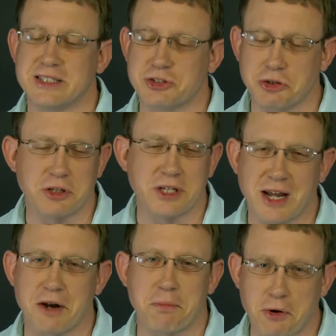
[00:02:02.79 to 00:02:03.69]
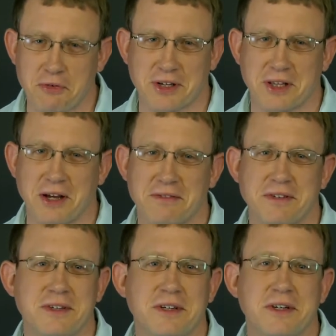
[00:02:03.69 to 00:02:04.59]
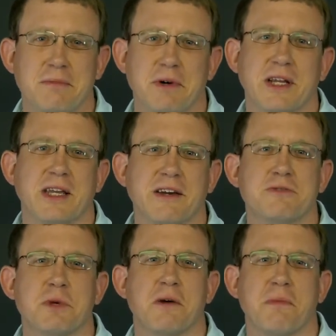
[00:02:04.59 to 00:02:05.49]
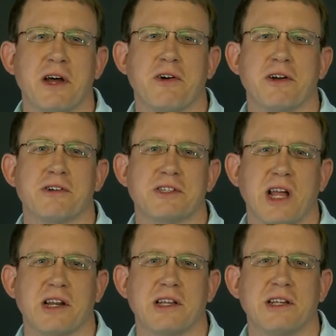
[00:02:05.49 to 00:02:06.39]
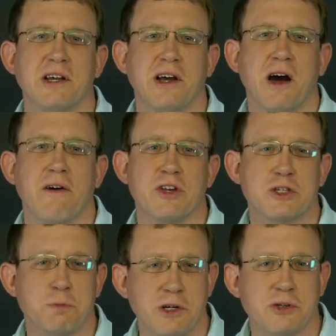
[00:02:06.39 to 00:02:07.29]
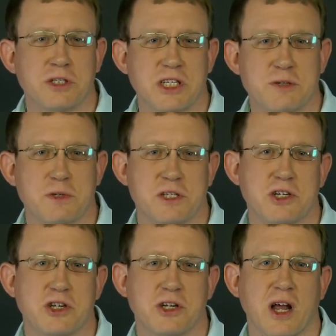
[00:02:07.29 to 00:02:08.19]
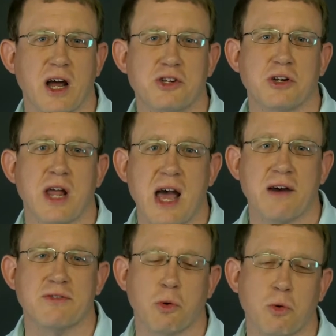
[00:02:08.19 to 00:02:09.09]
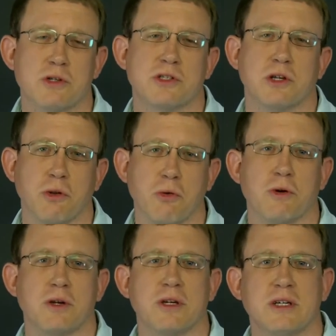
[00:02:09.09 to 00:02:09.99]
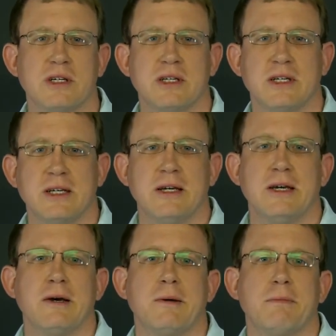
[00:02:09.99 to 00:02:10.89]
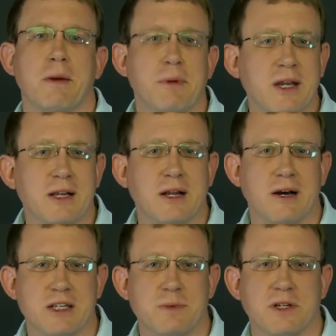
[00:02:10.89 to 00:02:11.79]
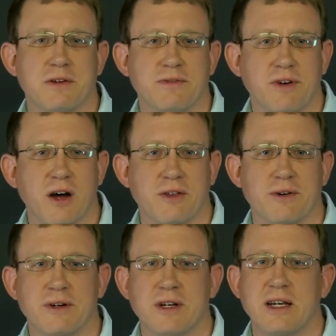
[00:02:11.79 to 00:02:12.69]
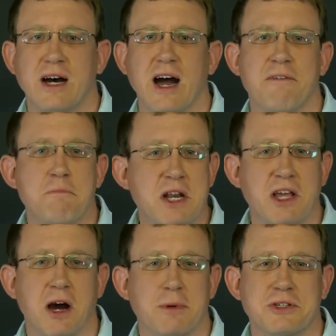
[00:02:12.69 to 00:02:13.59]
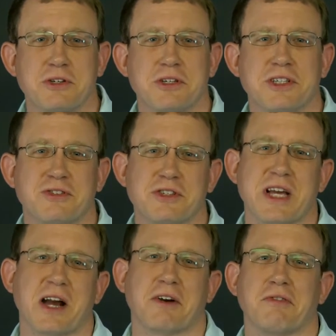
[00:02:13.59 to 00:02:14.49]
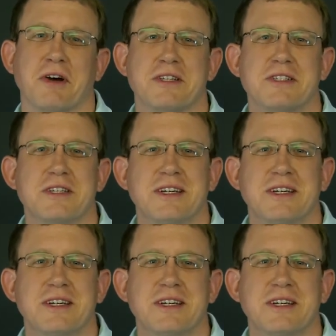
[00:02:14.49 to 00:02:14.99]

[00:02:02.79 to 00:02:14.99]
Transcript: certainly not a perfect love, but it gives me a better understanding of the spiritual disposition I should have towards the Lord. By being a husband and father, I have many opportunities for sacrifice.